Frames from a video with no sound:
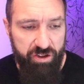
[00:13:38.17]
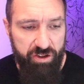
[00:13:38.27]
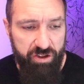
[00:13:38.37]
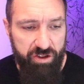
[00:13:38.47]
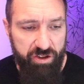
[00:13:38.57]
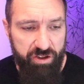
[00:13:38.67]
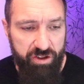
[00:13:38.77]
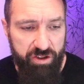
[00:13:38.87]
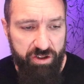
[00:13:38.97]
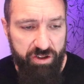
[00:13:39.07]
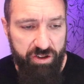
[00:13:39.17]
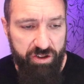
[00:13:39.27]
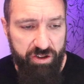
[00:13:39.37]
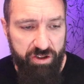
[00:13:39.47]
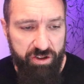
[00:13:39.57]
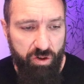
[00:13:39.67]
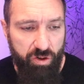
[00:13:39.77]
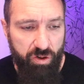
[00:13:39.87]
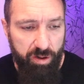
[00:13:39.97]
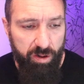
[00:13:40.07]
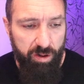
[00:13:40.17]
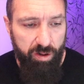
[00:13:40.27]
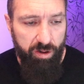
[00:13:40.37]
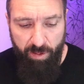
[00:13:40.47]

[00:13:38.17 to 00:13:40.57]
But it will keep getting